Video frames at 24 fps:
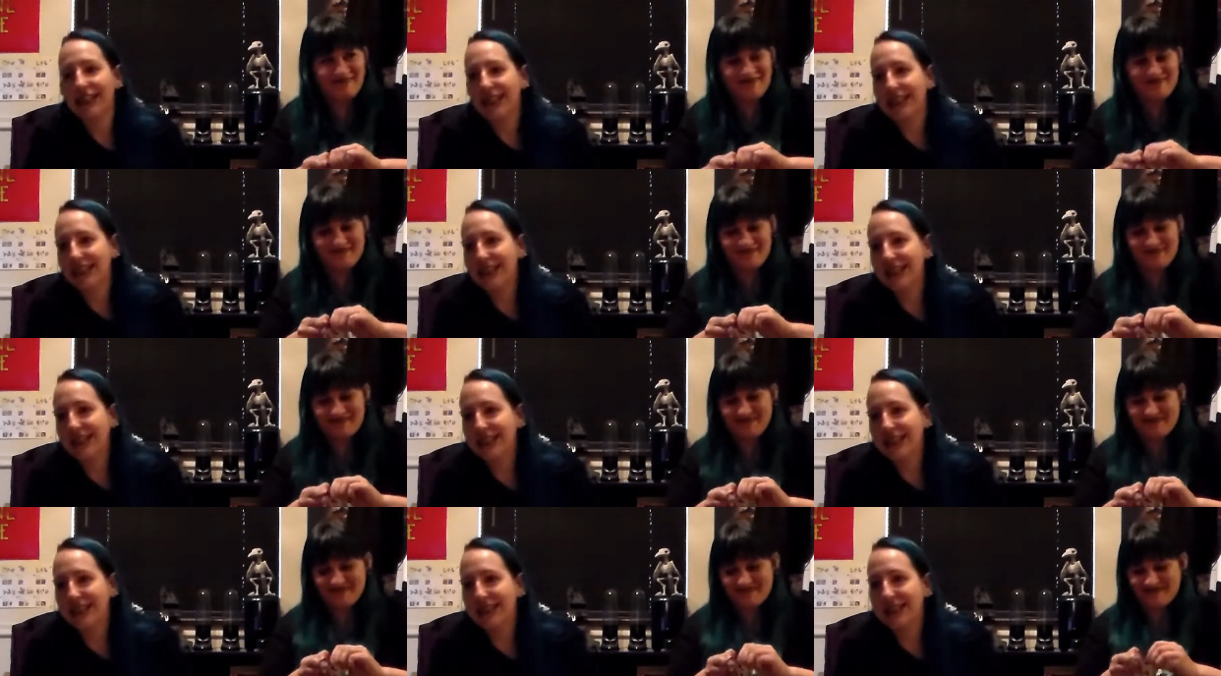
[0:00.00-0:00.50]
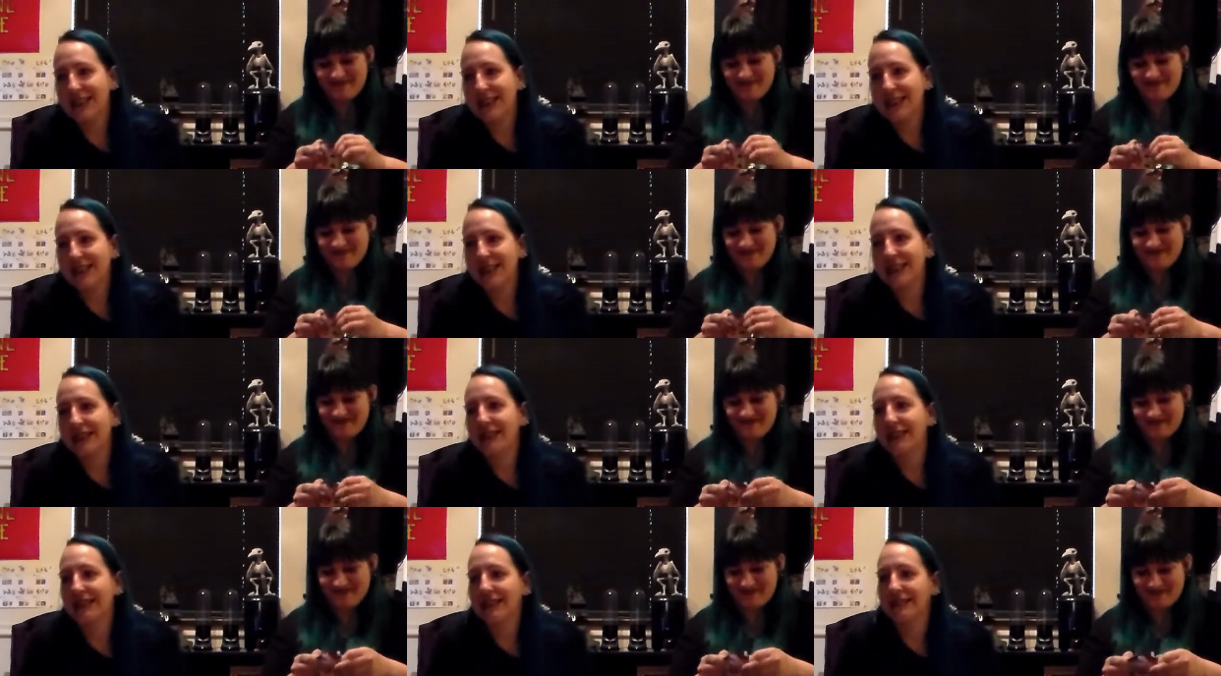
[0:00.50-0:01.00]
Speaker 1: Ah,
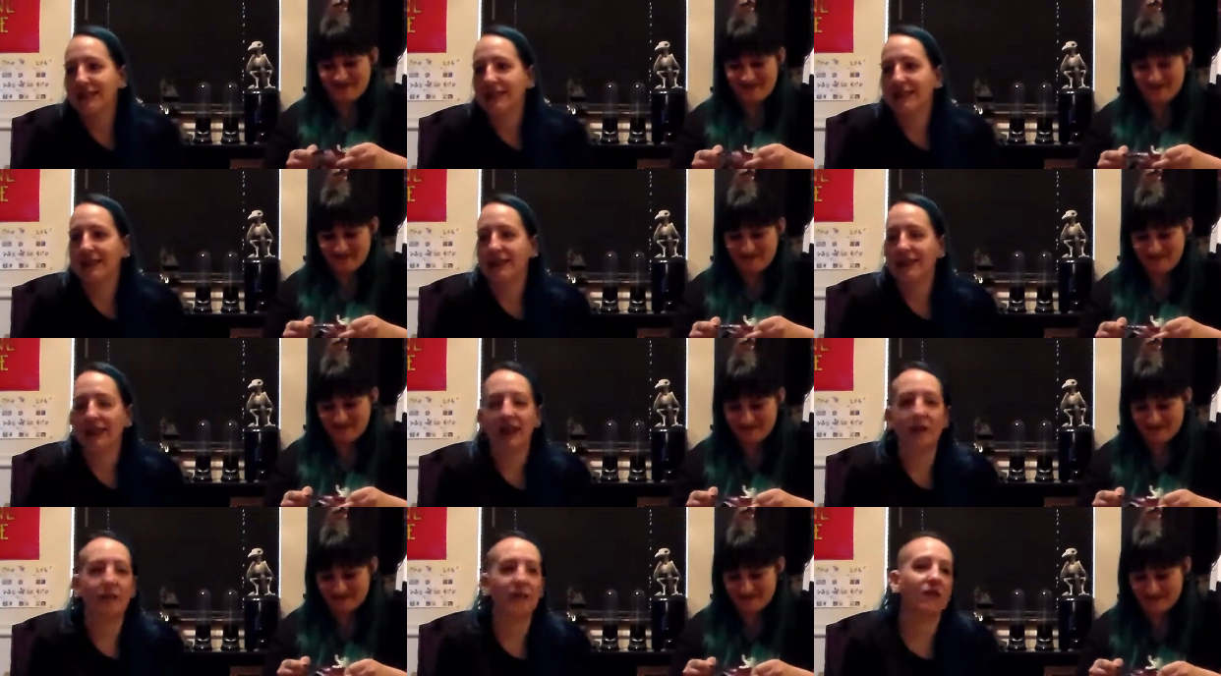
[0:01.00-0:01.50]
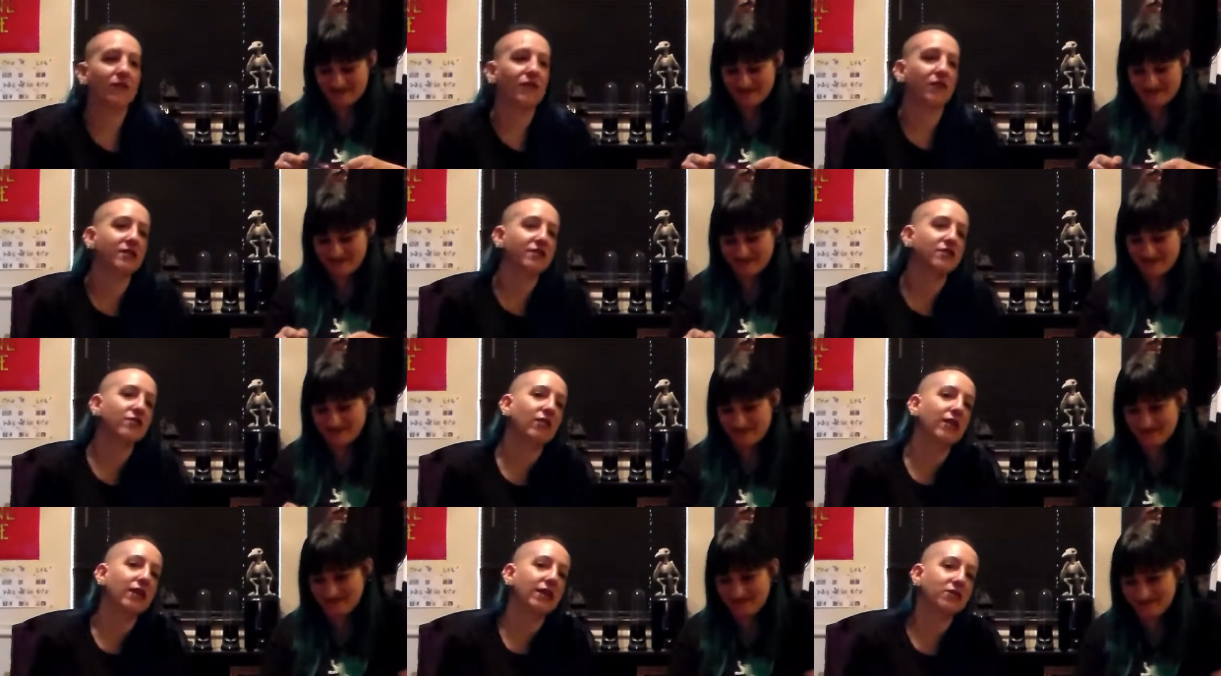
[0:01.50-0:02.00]
like my
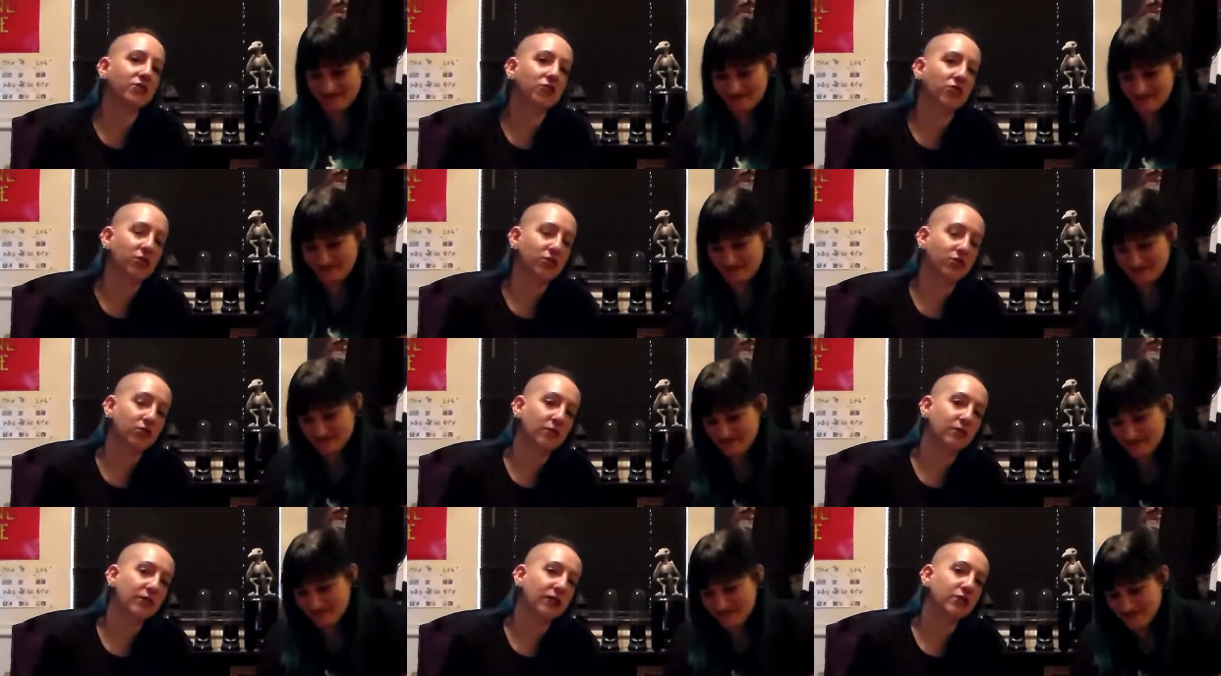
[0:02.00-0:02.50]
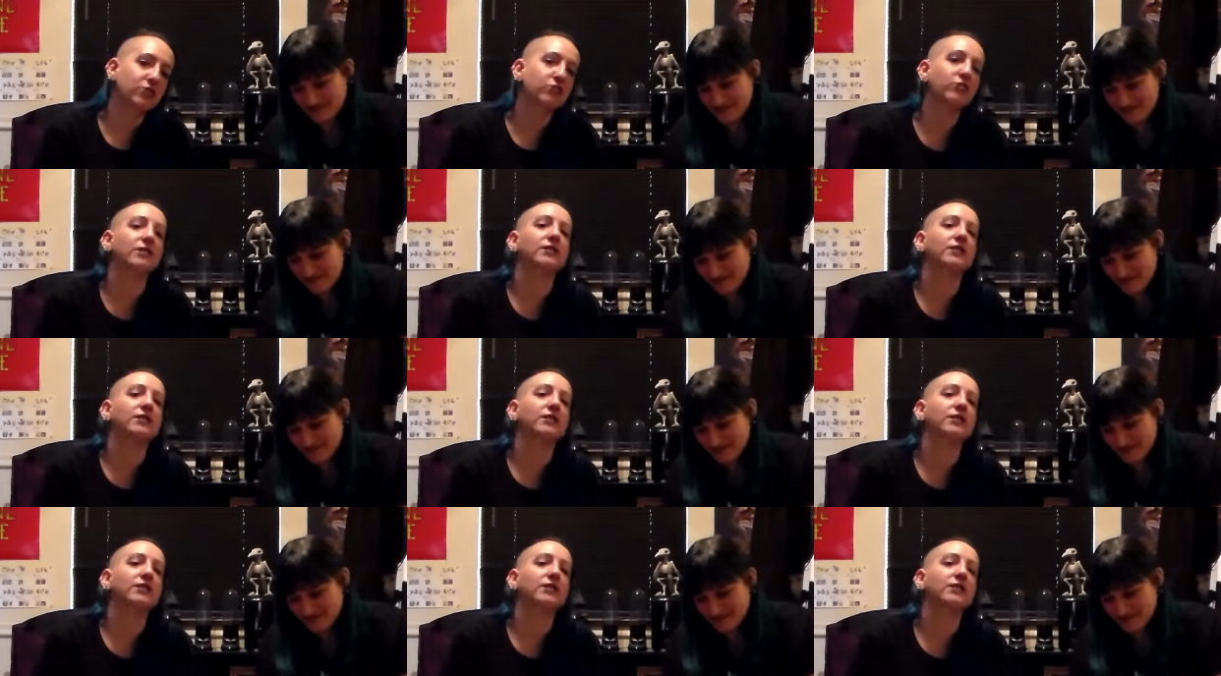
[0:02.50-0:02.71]
friend's granddaughter told me to